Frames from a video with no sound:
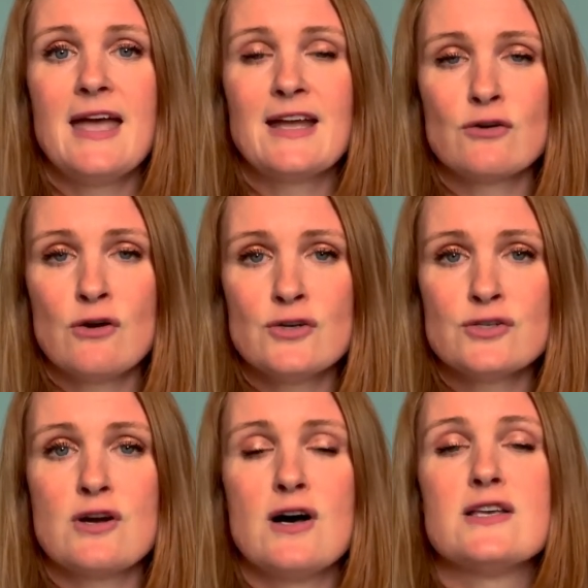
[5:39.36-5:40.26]
In
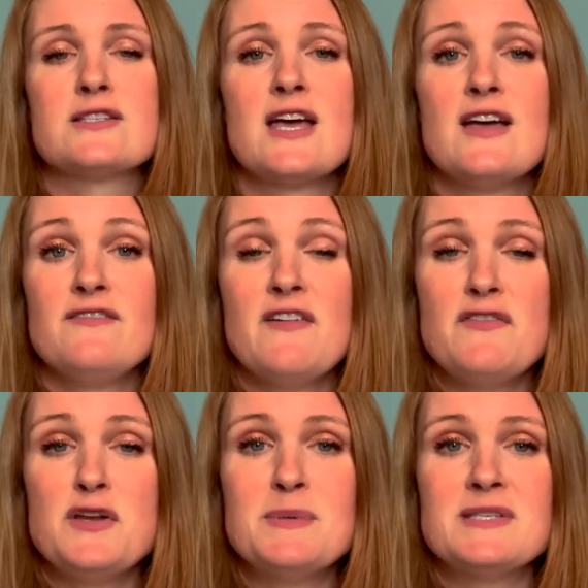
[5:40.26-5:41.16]
contrast,
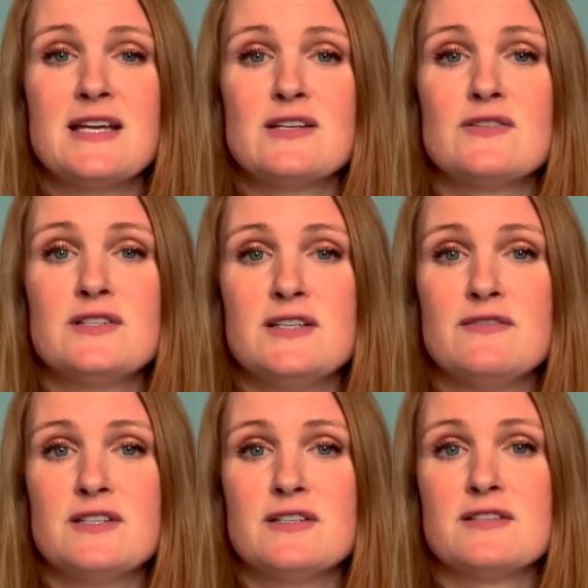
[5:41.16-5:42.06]
50% of the
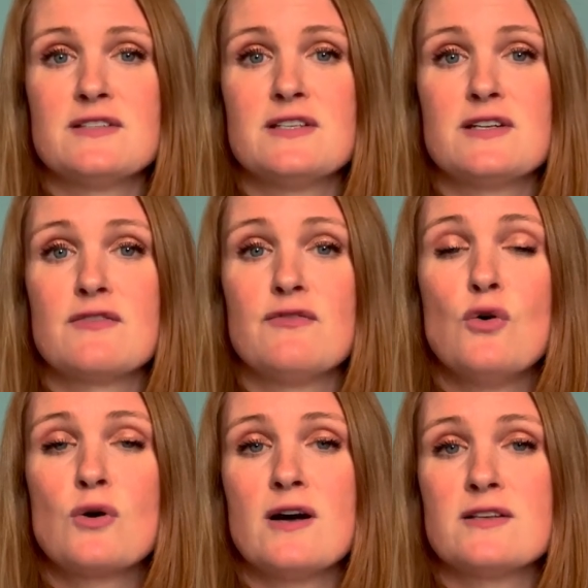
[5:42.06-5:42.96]
dividends that are
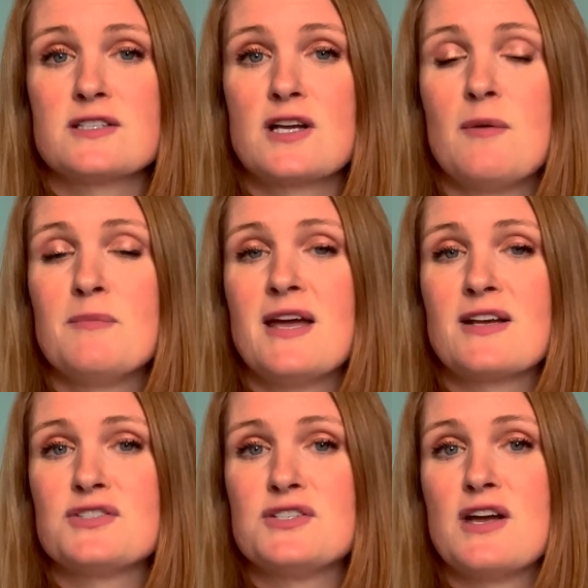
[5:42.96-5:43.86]
forecast to come
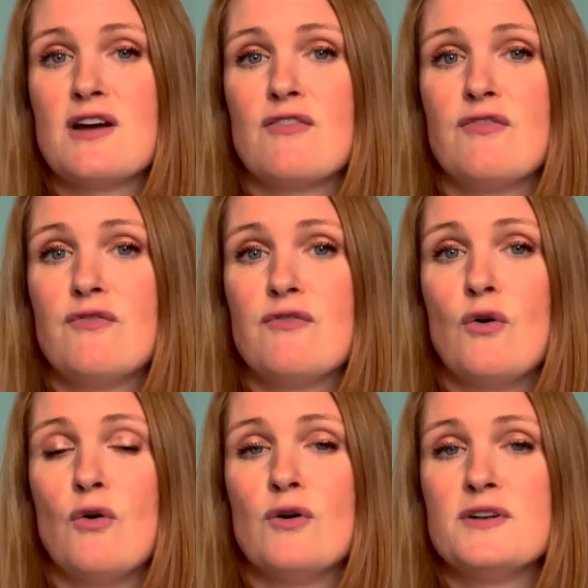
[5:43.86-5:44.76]
next year
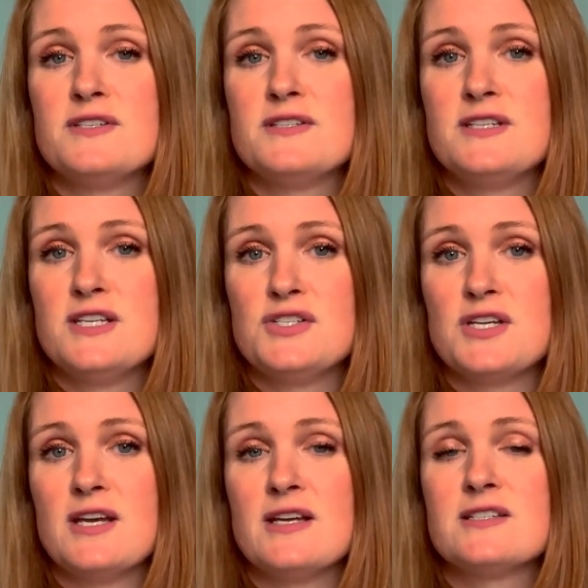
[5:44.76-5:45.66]
for
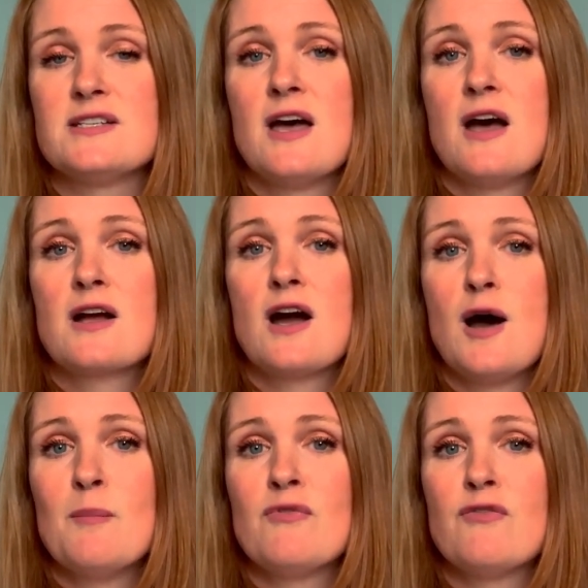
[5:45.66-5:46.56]
Digit
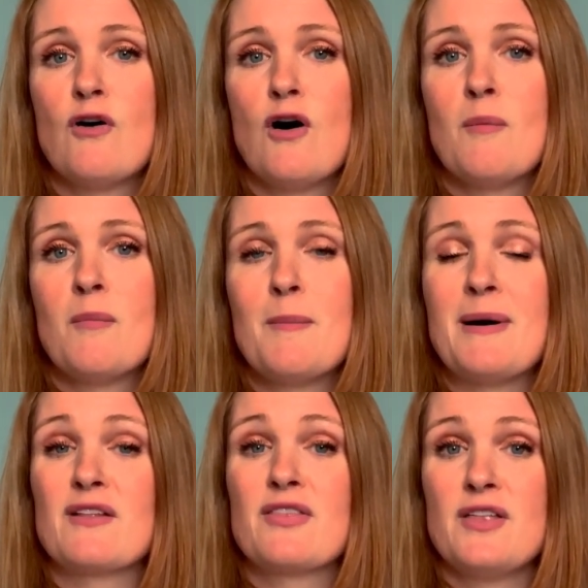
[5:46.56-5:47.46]
come from
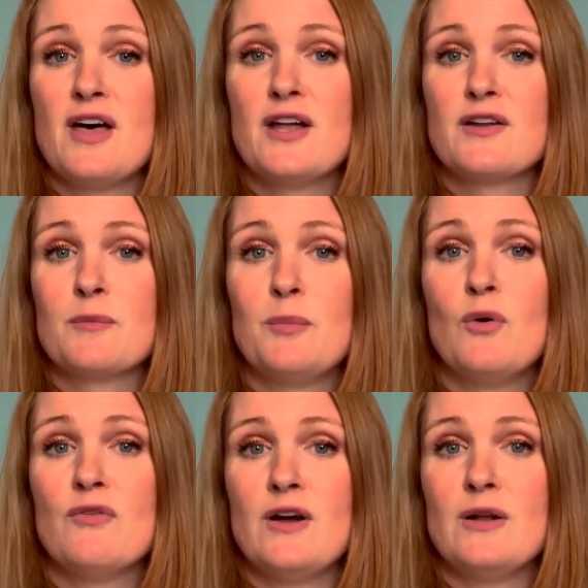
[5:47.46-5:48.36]
about a third of the
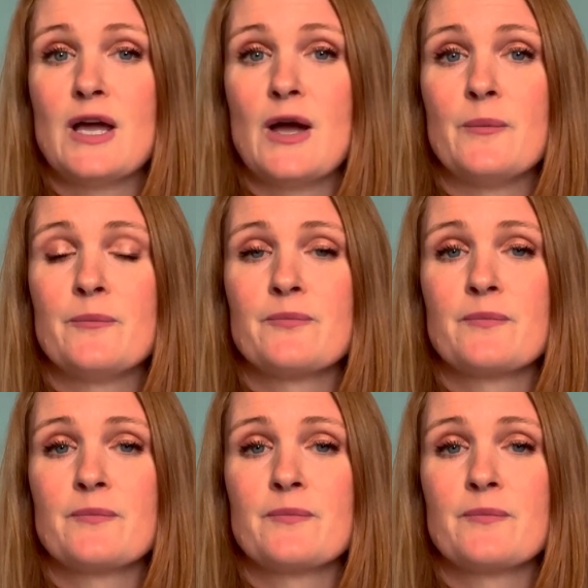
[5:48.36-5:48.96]
portfolio.